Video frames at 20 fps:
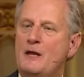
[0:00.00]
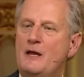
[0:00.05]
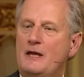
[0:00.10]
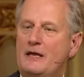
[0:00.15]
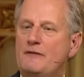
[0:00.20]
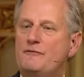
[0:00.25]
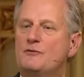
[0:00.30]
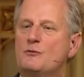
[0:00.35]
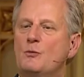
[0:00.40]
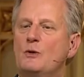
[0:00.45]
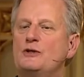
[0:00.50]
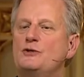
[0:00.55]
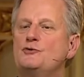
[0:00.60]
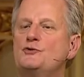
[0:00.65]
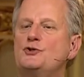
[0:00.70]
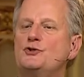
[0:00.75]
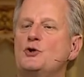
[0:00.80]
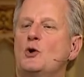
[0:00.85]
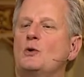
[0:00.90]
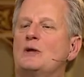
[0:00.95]
even when you
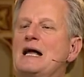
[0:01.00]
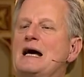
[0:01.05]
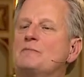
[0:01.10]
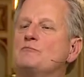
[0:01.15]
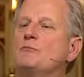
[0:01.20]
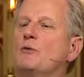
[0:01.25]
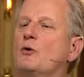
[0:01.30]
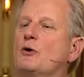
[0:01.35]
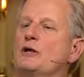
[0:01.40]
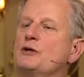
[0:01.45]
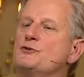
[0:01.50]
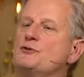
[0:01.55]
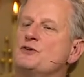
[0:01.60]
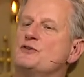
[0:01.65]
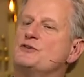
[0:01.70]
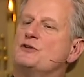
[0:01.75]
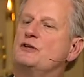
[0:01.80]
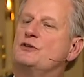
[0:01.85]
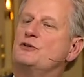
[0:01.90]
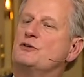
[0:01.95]
show a lot more
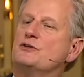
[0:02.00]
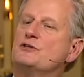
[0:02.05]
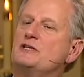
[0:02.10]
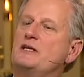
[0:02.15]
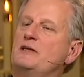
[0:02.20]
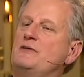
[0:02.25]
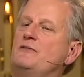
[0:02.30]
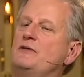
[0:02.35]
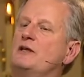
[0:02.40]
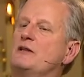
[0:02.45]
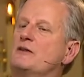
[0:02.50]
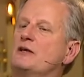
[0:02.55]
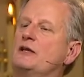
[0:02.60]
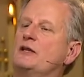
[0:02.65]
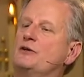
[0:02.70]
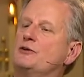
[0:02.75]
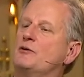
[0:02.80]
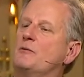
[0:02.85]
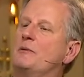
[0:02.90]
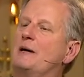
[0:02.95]
interest in your TV than
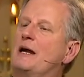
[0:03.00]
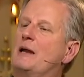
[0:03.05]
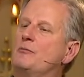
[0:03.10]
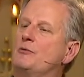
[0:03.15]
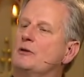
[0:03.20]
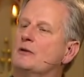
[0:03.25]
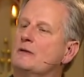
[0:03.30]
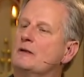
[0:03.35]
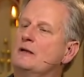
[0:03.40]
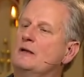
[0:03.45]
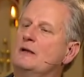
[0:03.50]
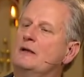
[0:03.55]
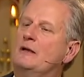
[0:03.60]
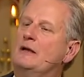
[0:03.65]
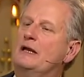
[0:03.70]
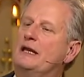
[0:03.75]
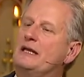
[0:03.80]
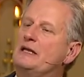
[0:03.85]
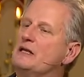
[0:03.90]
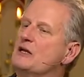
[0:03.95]
in your Bible,
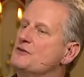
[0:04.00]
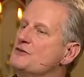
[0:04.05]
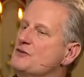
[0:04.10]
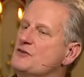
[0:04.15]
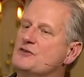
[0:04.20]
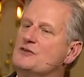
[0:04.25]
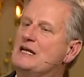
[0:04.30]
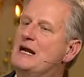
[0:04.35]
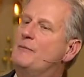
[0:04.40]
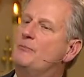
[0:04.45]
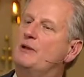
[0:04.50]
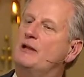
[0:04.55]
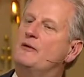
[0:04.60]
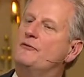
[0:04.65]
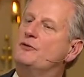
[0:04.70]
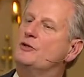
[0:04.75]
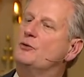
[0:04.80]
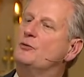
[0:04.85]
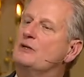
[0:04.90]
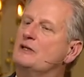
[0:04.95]
He doesn't stop
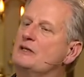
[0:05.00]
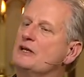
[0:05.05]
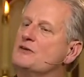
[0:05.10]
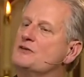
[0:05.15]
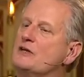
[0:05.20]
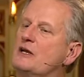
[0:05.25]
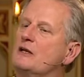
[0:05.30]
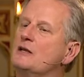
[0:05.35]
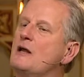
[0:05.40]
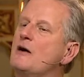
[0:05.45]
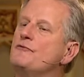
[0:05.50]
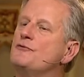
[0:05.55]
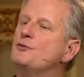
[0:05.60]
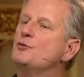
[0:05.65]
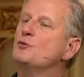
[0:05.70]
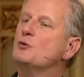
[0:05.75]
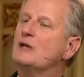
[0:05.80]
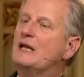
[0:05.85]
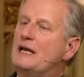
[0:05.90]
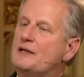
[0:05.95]
loving you. He doesn't love
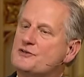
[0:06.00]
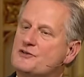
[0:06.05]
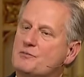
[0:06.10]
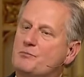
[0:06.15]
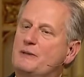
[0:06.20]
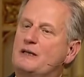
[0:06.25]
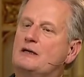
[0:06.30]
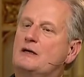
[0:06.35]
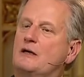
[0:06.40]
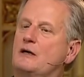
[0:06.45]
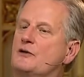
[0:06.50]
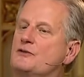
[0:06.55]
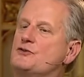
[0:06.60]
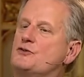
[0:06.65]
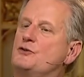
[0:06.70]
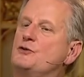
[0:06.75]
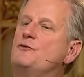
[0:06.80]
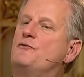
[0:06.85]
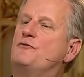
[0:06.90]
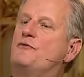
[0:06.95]
you less because
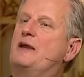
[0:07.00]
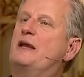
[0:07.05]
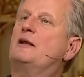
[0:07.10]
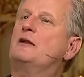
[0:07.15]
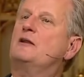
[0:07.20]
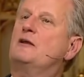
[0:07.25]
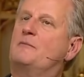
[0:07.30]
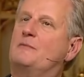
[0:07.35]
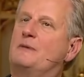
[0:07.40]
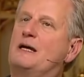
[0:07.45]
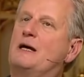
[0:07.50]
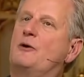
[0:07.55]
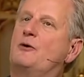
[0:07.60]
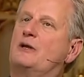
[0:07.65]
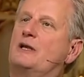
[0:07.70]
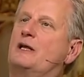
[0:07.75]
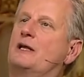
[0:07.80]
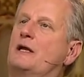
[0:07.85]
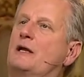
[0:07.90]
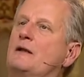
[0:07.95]
you fail Him now and
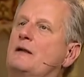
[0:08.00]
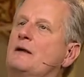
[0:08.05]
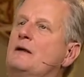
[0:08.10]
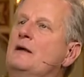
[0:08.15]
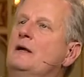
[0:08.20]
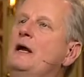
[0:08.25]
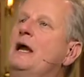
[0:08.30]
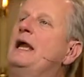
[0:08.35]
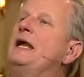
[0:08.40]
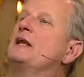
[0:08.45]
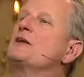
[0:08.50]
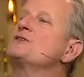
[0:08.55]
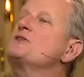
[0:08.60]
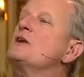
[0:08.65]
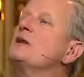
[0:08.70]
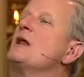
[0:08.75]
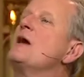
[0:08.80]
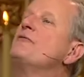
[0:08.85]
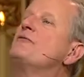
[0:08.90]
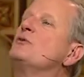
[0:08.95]
again. He doesn't
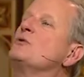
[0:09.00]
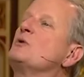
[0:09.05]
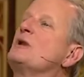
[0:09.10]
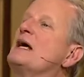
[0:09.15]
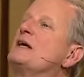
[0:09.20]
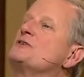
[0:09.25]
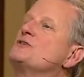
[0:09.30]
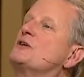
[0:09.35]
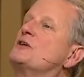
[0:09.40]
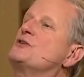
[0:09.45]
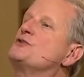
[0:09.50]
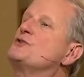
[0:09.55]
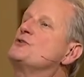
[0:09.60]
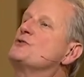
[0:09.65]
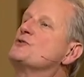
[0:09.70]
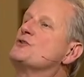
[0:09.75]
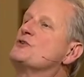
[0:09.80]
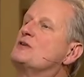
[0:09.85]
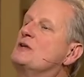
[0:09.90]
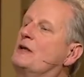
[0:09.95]
love you less because you
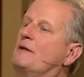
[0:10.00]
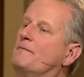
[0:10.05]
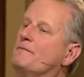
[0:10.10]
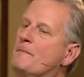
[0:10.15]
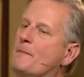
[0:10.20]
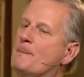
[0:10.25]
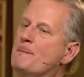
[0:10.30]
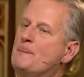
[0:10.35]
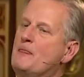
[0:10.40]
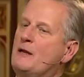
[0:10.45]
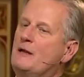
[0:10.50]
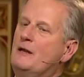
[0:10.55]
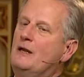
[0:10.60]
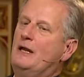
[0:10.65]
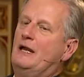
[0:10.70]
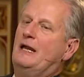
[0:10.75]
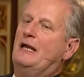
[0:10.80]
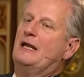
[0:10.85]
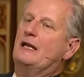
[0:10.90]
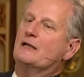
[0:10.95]
sin.
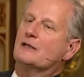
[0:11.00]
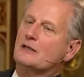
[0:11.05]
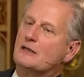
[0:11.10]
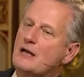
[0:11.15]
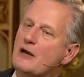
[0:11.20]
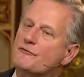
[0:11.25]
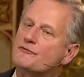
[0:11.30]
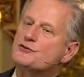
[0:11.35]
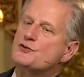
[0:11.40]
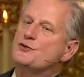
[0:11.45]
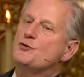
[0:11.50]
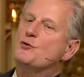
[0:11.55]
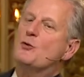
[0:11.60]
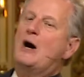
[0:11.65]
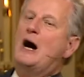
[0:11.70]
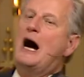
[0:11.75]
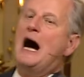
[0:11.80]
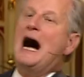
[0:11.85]
He loves you